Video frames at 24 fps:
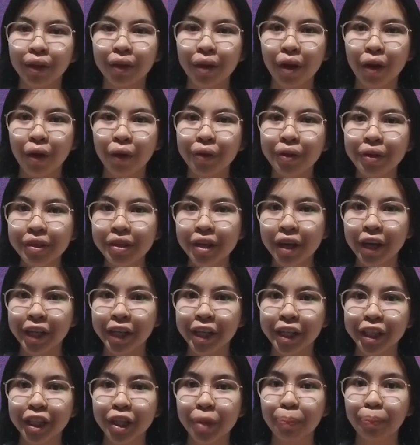Regarding
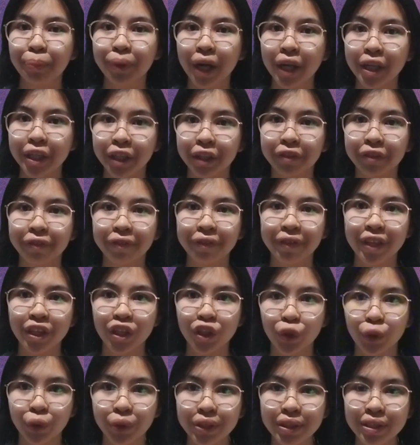the project
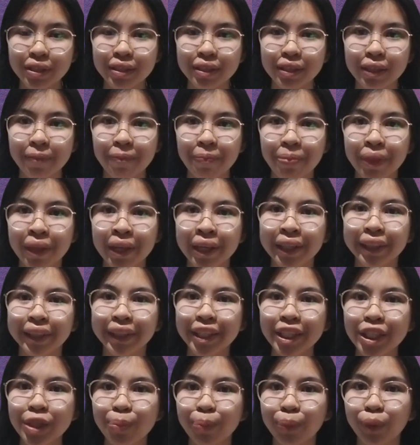features,
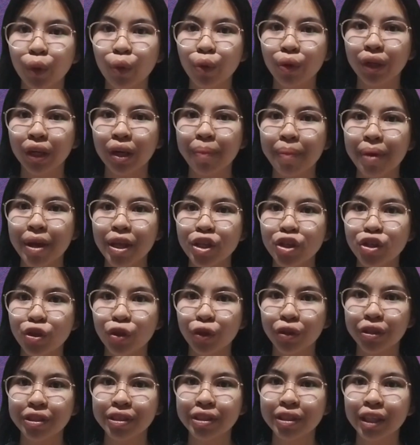this program
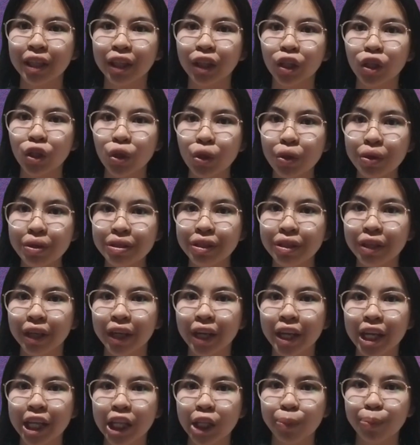ensures that user
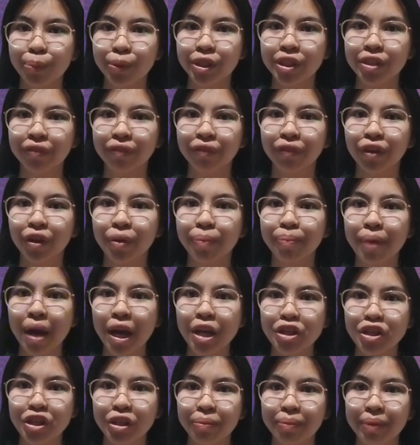inputs for
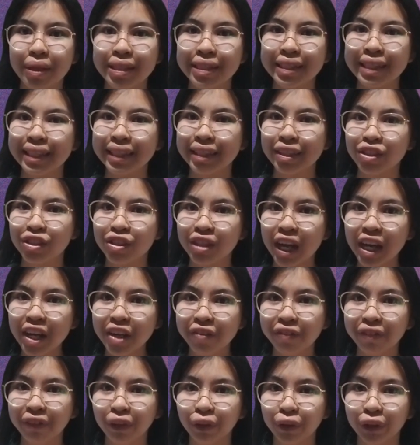measurements and desired
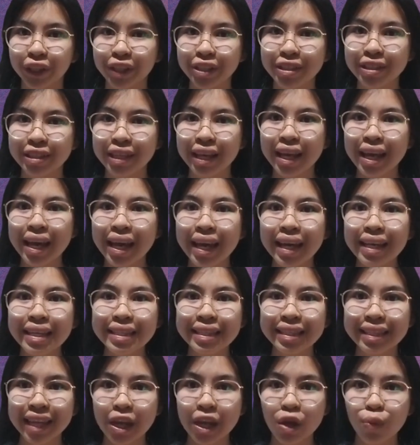floors
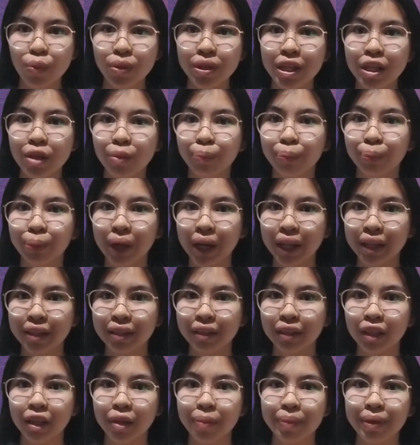stay within
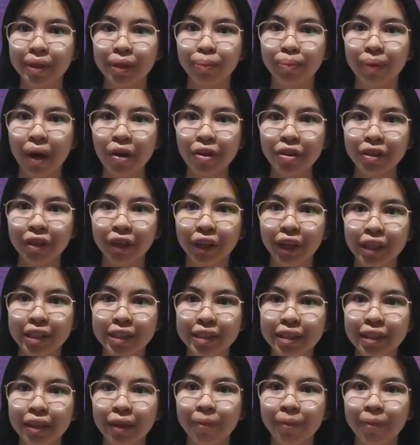predetermined boundaries,